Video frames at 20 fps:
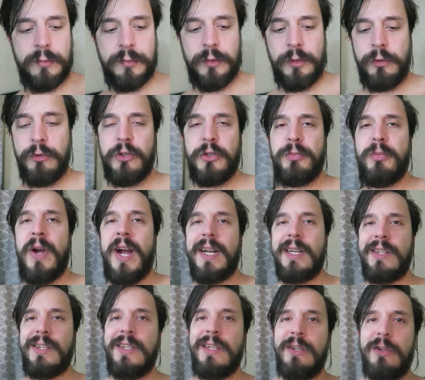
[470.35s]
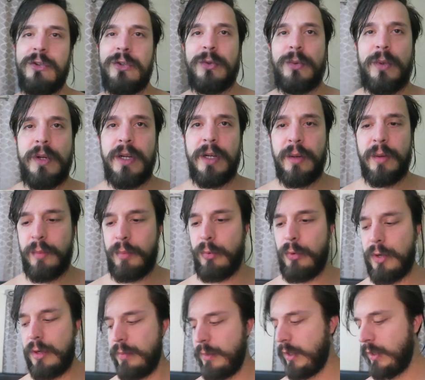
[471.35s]
you know, just practicing your swing
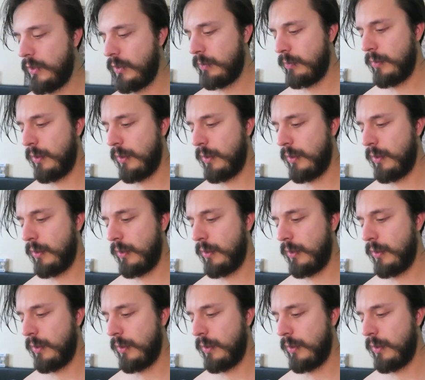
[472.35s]
pretty much.